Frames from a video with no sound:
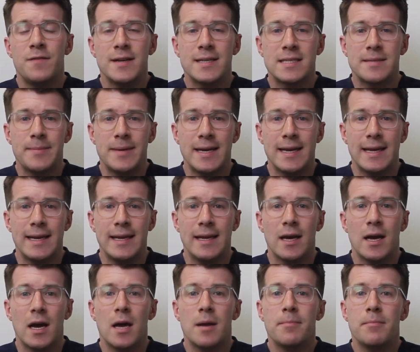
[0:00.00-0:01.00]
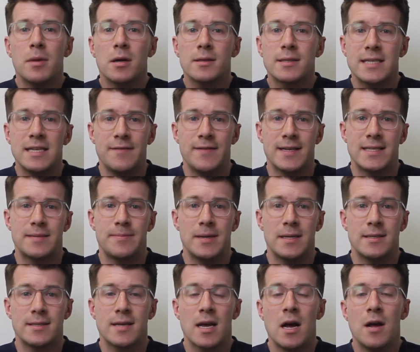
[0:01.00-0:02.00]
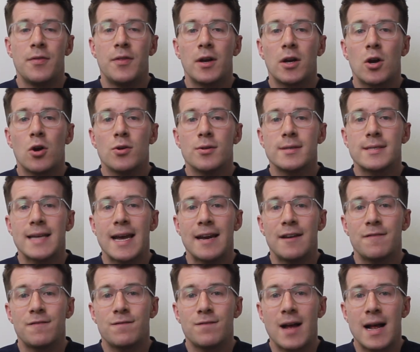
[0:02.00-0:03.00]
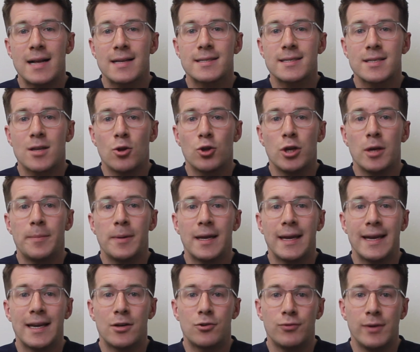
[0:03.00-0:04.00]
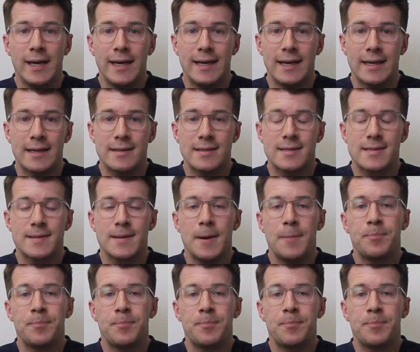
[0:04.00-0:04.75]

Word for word: vitamin E, and multivitamins that contain fat-soluble ingredients.